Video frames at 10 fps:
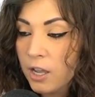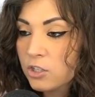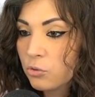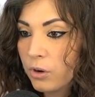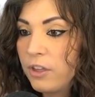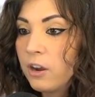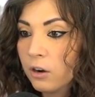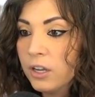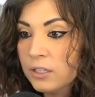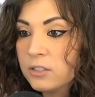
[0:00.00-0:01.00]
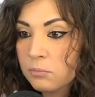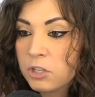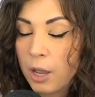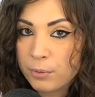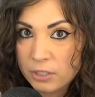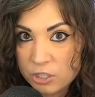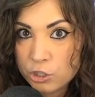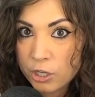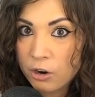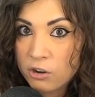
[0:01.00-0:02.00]
to where they are in tip-top
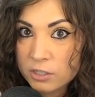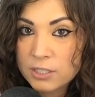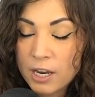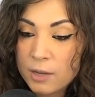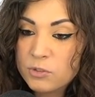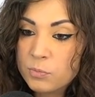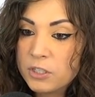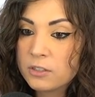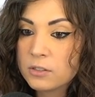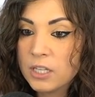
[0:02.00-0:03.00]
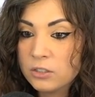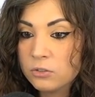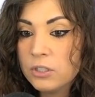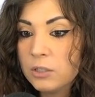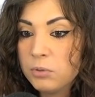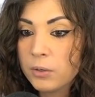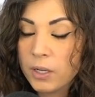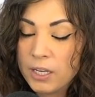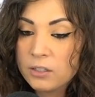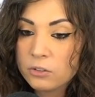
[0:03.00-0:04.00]
condition at all times because they do need to be able to
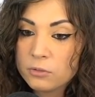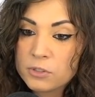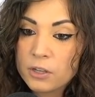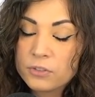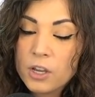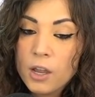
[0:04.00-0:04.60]
handle themselves.